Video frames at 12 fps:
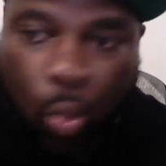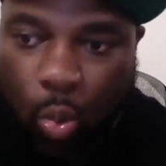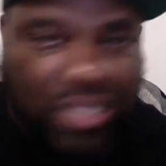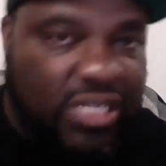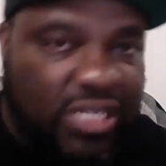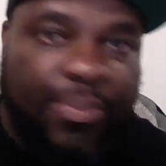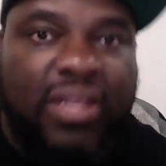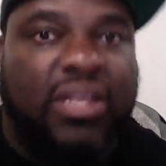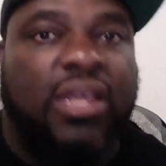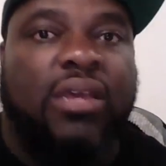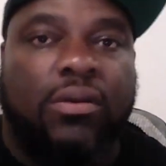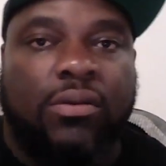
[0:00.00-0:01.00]
What's the big
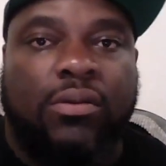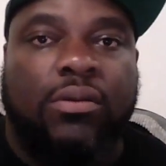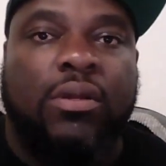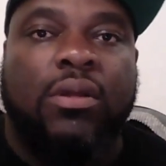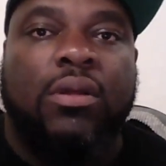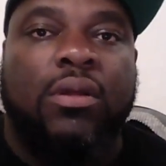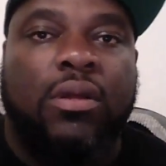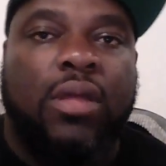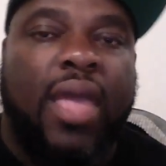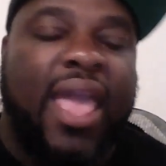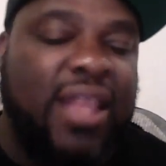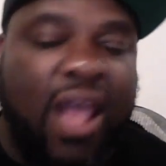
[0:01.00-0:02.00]
deal?
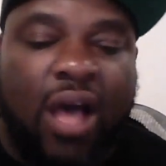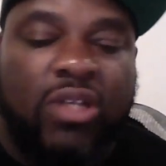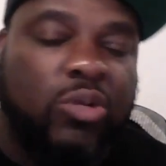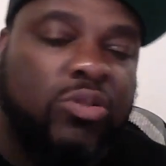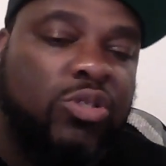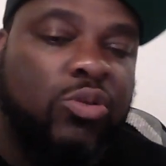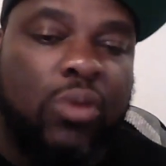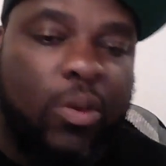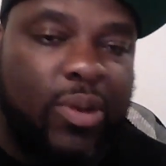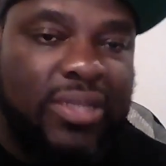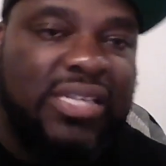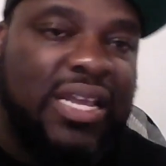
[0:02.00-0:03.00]
And then also too,
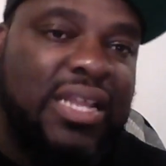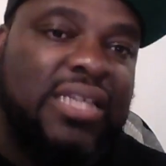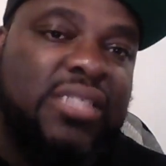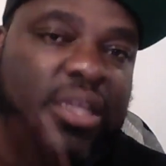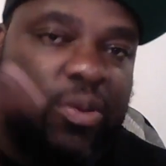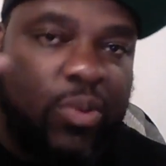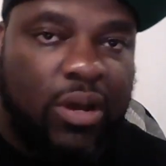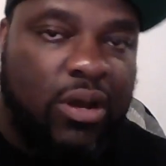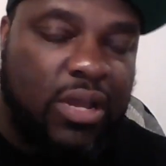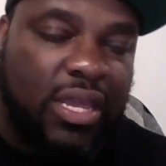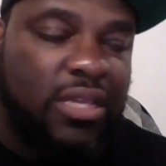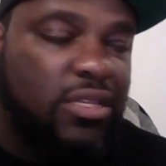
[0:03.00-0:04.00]
I want to say this, then we're
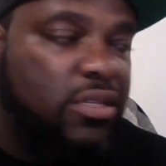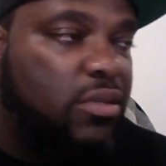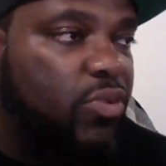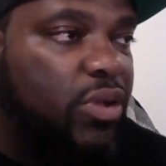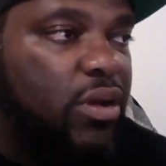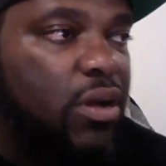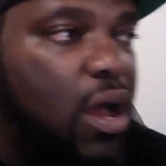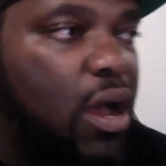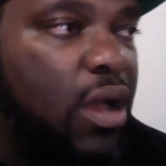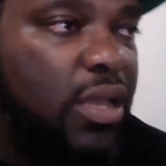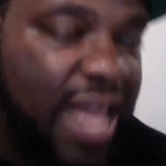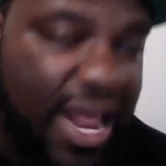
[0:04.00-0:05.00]
gonna
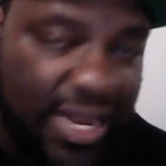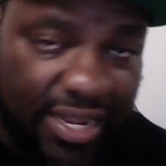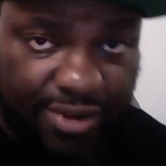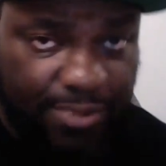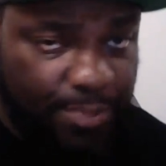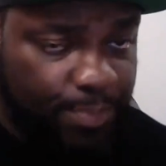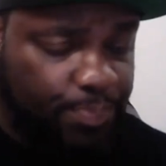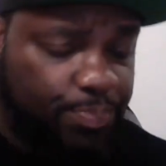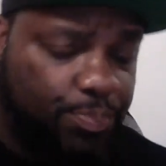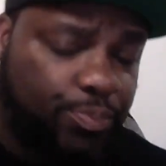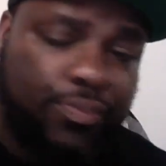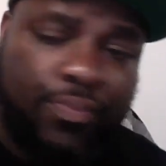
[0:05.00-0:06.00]
get out of here.
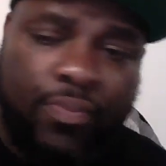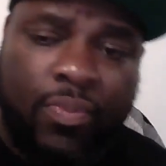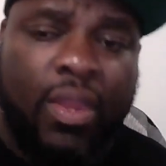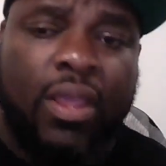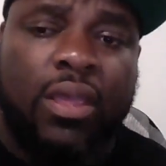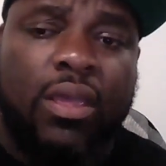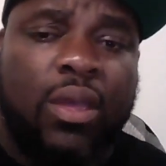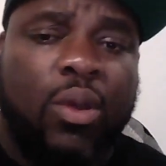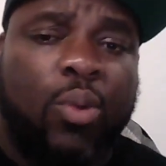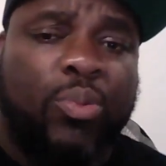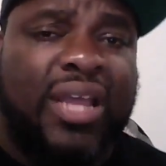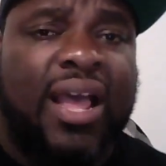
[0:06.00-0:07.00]

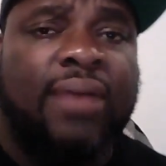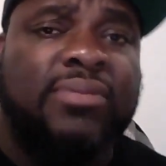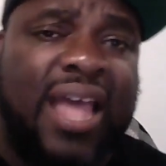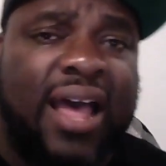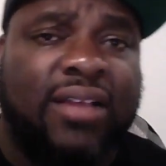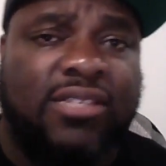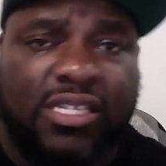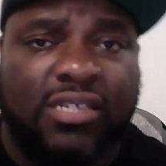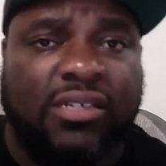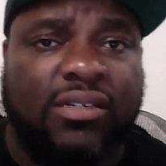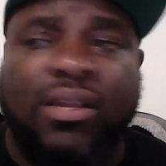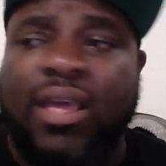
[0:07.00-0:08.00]
When it comes down
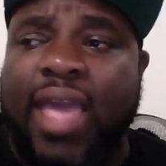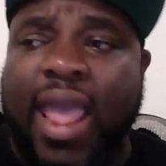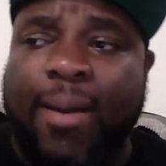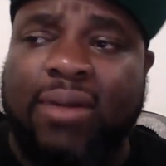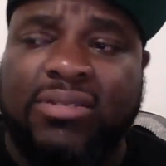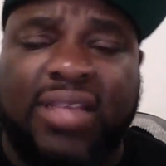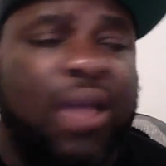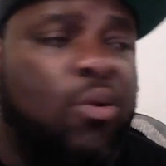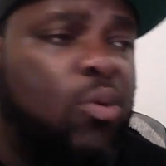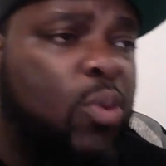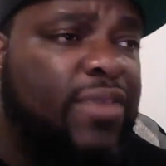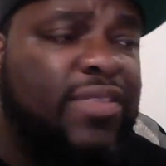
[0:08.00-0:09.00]
to everybody's like,
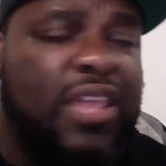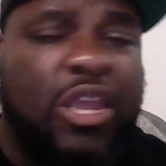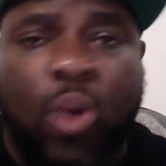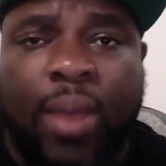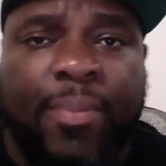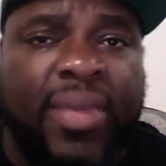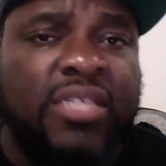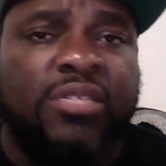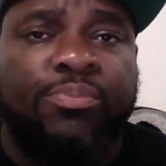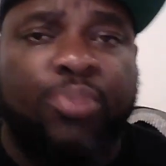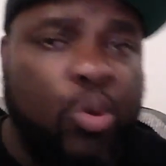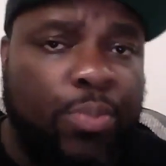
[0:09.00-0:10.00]
well, what the equipment
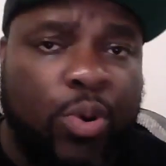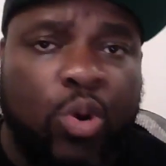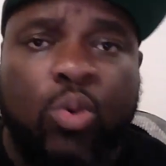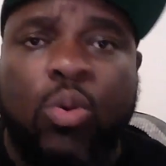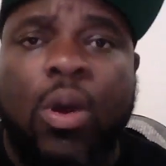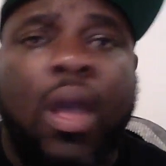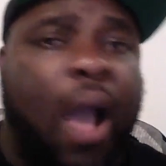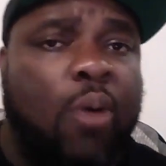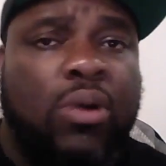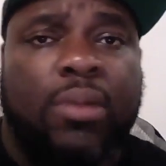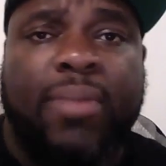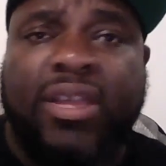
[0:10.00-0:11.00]
is boo boo. I
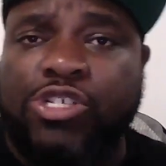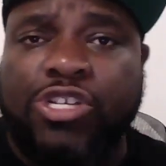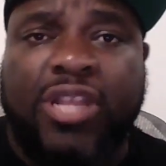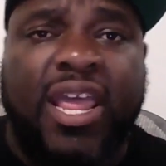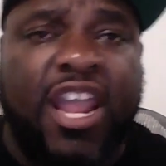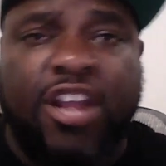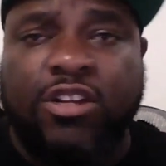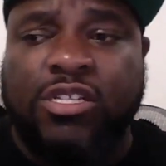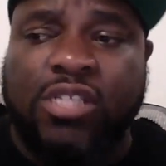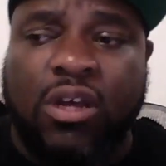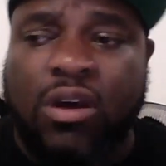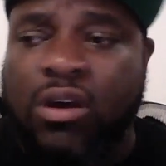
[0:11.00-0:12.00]
want to make sure they hear the
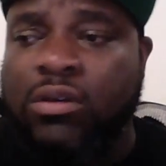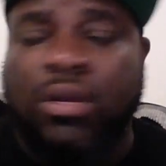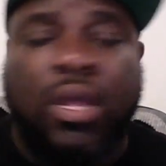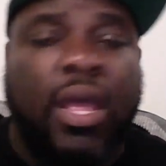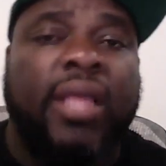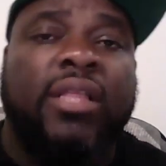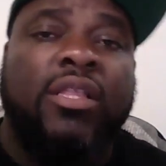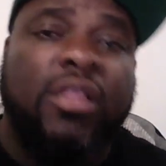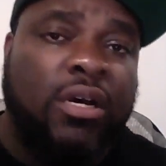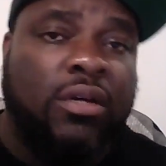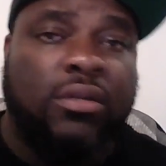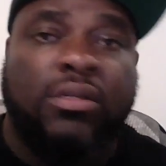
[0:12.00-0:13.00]
song.
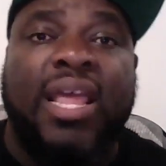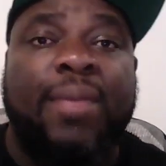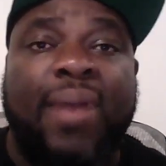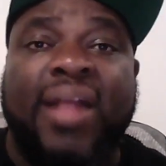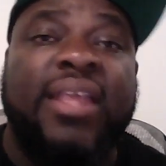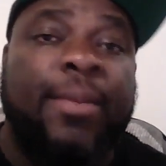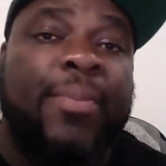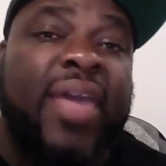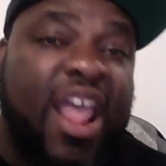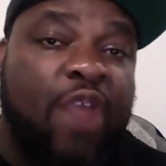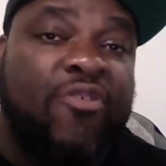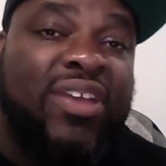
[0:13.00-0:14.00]
Look, it ain't about them
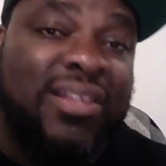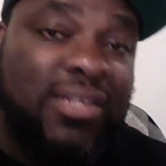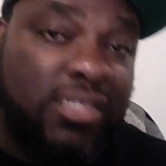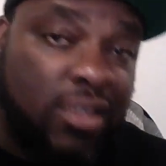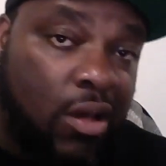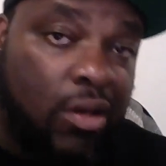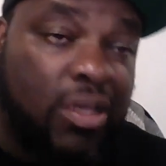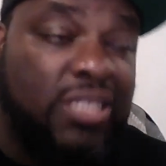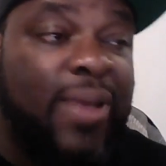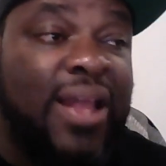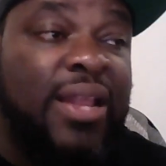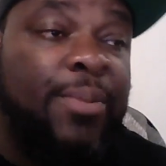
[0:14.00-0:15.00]
hearing the song.
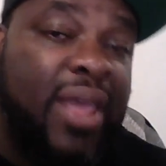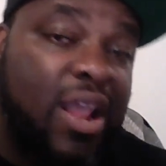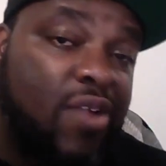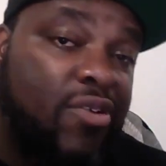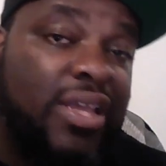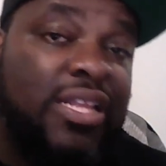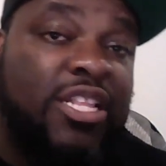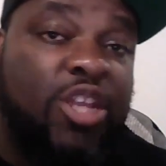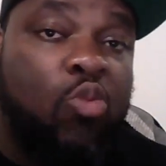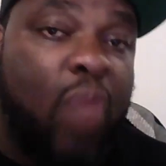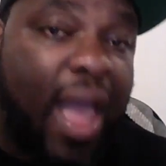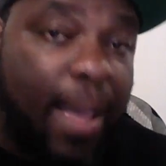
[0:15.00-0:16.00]
It's about them hearing
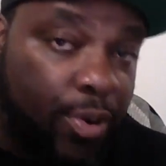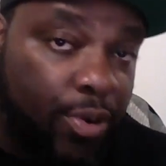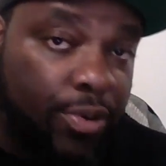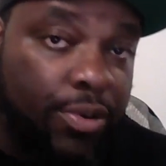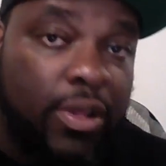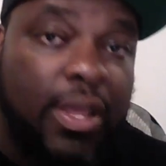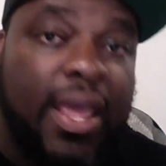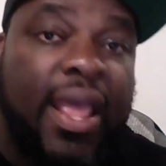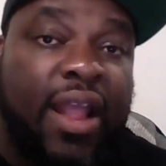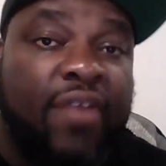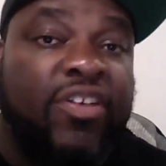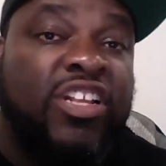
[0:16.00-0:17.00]
the rapper,
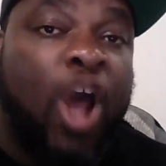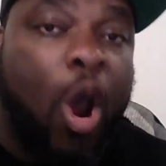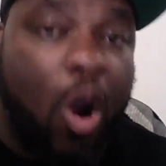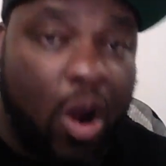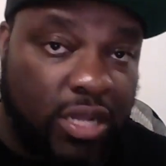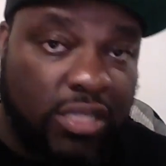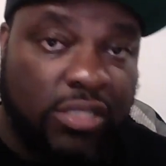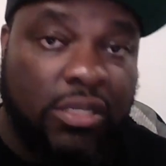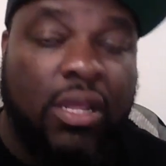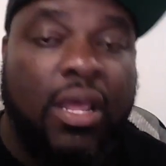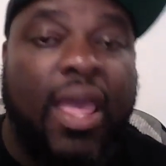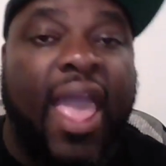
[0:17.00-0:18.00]
hearing the artist.
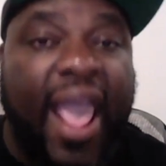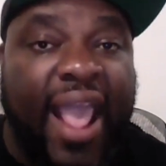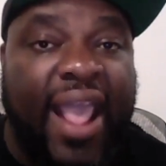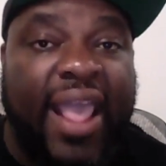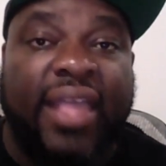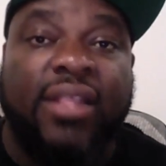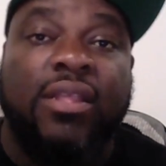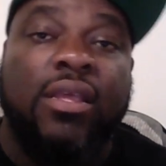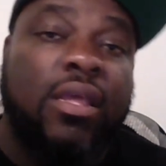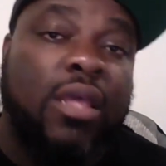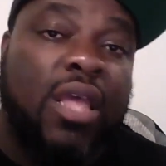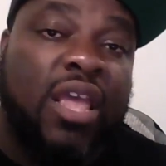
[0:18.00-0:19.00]
And
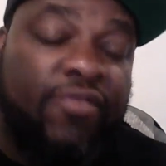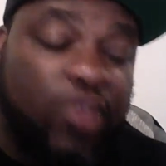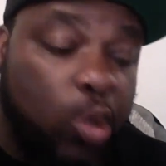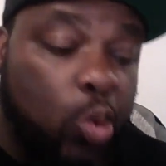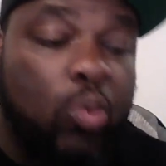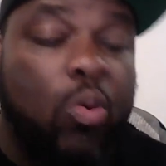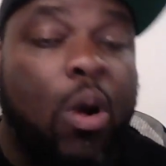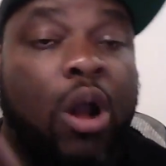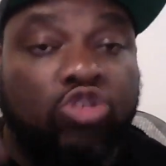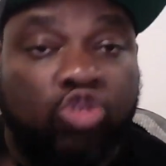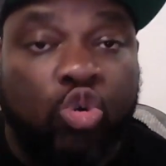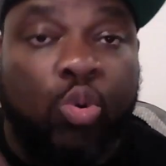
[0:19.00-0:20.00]
if you
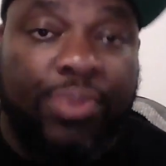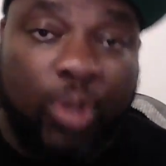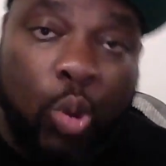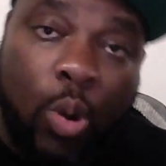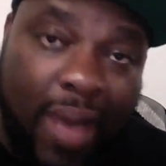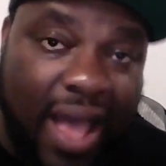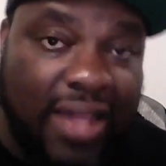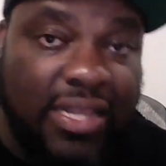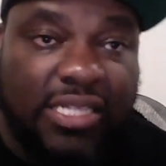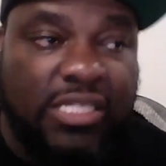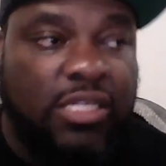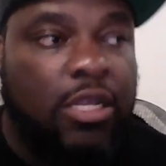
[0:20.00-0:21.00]
are true blue about
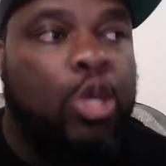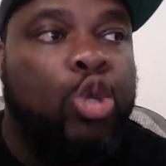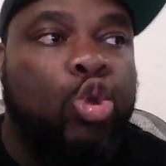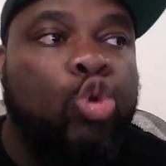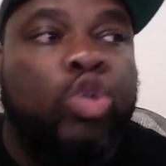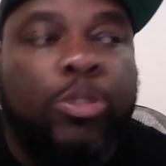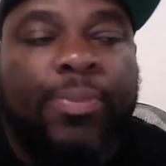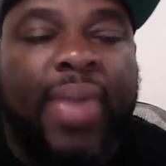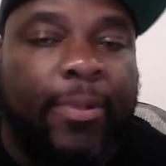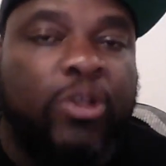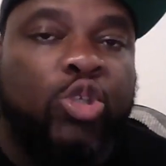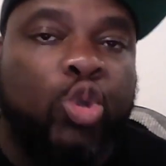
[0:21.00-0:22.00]
this, you should
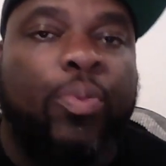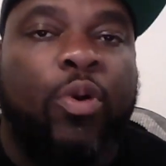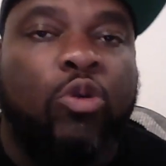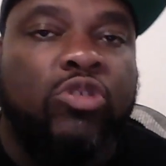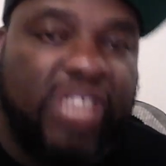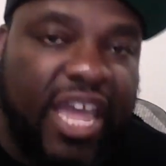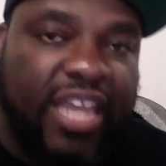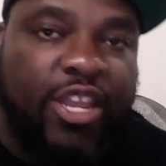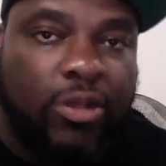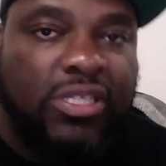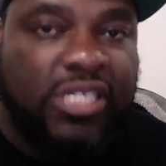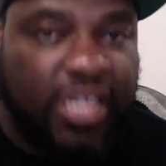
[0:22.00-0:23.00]
be able to project
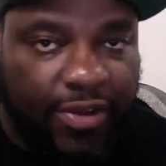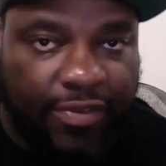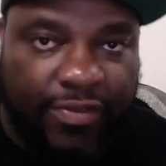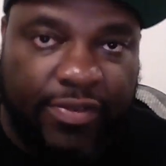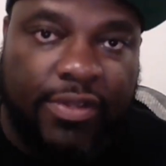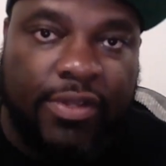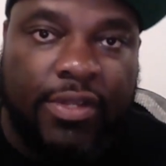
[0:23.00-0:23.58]
yourself.